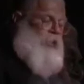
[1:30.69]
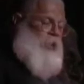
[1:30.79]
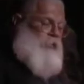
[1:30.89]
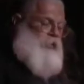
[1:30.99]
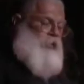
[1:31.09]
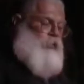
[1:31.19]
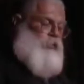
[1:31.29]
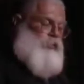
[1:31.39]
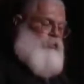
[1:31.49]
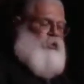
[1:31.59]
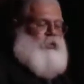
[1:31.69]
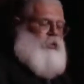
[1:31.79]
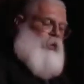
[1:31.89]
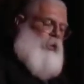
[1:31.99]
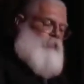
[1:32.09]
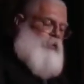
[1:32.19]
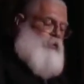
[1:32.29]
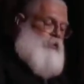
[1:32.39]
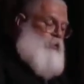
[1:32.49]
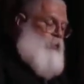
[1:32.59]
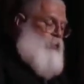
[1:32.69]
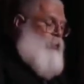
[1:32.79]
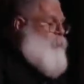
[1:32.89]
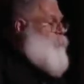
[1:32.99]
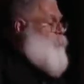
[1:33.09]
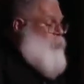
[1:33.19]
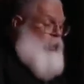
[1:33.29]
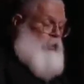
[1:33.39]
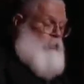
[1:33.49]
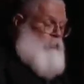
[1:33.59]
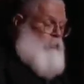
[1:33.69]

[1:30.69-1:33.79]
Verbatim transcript: gazing at the screen, an empty seat beside him.